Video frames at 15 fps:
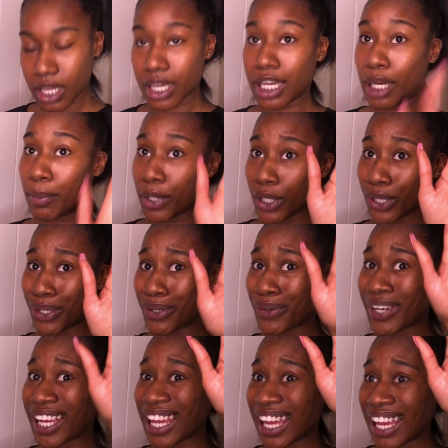And I'm gonna go
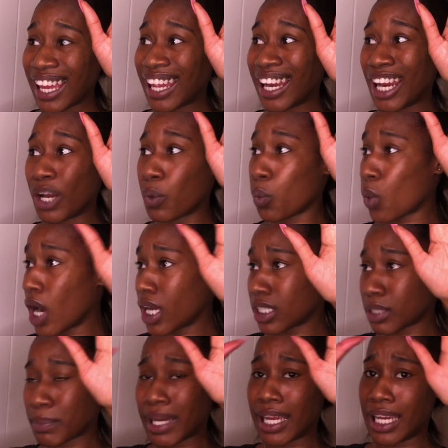ahead and wash
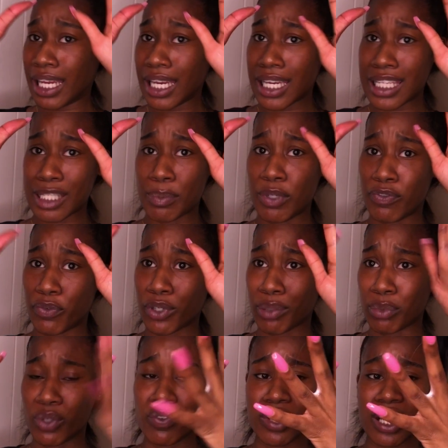my hands before
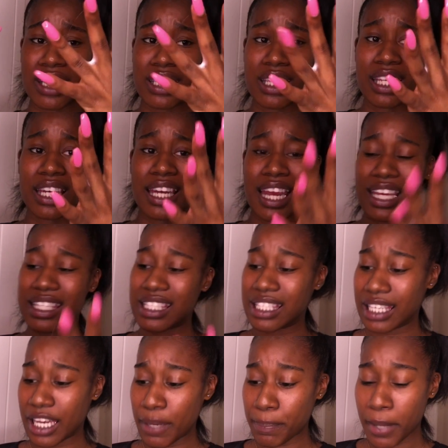moving on to the next
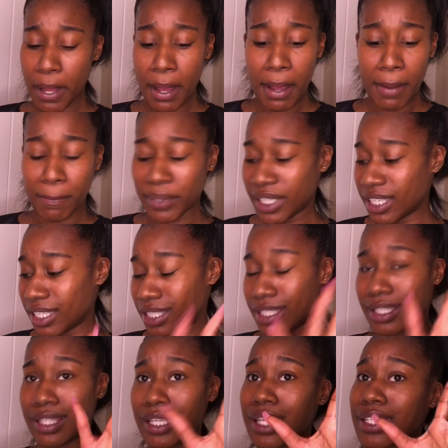step, because
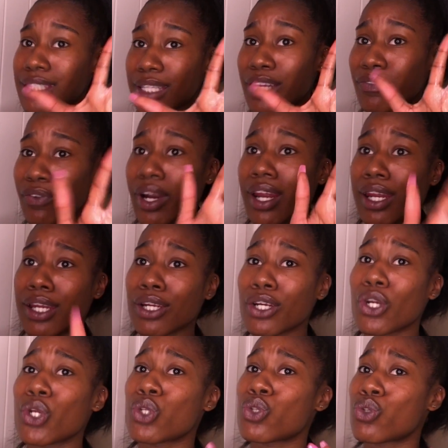this stuff right here
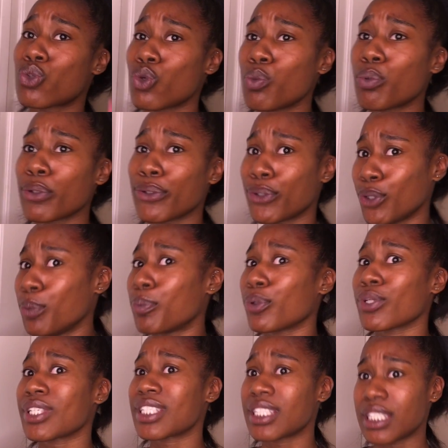is super duper
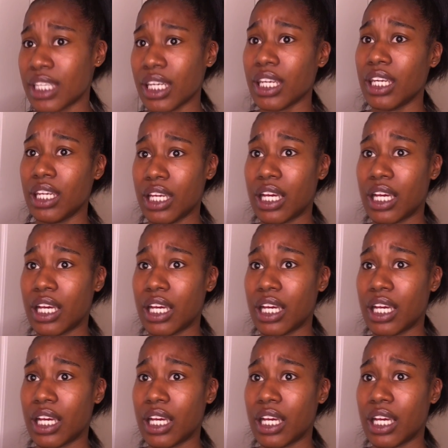sticky,